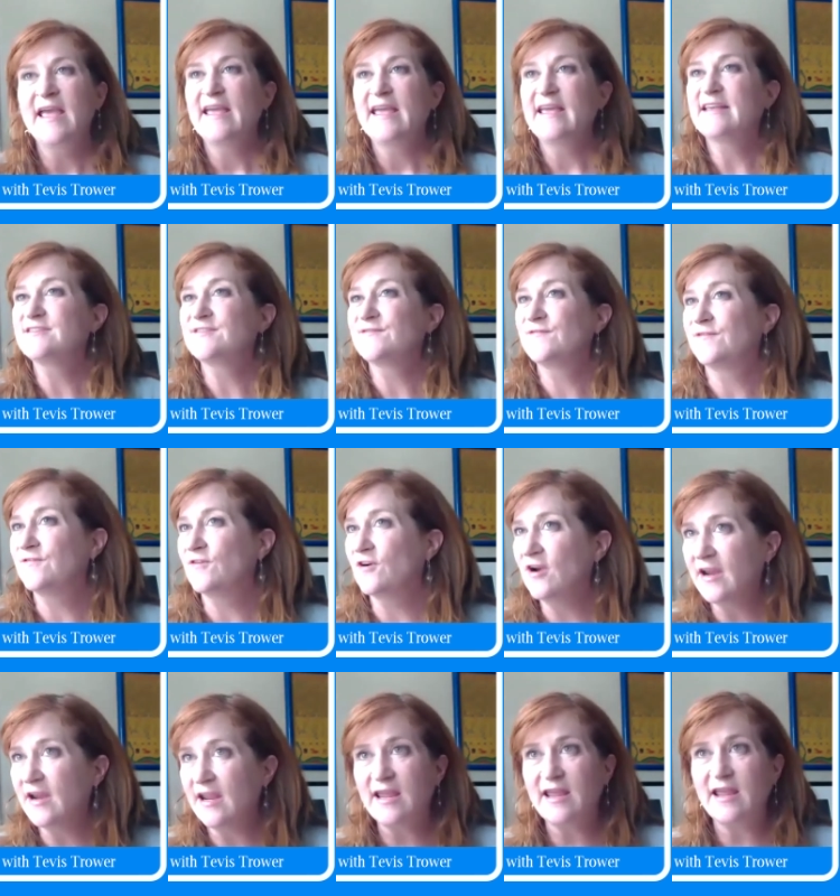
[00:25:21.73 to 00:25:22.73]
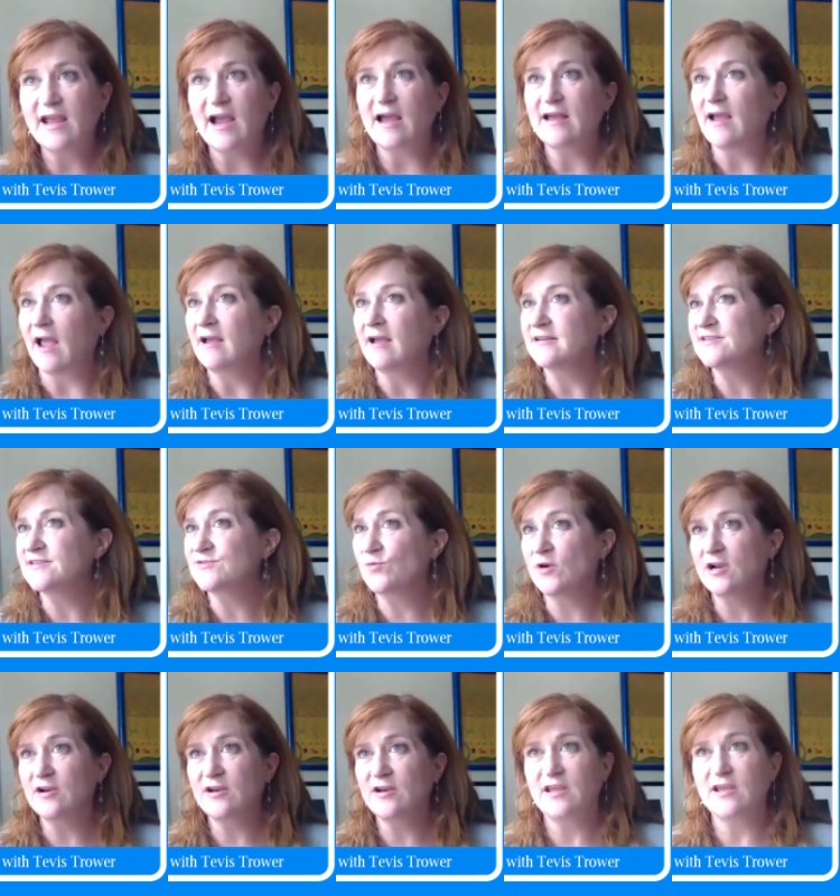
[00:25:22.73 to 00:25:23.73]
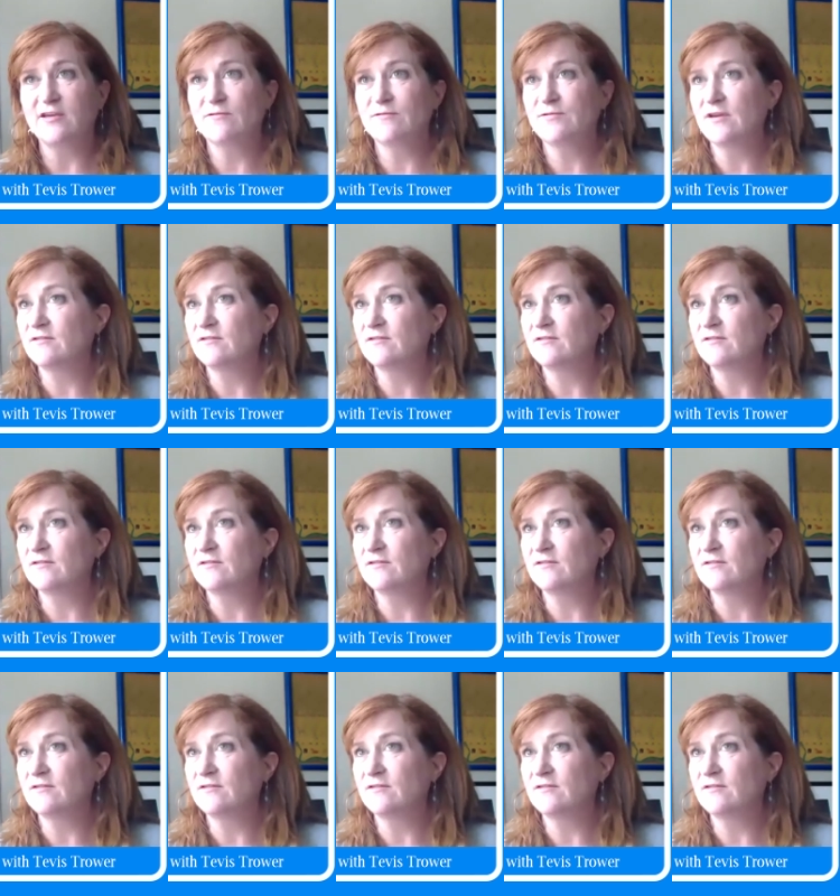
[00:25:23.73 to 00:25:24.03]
it's free. I swear to you,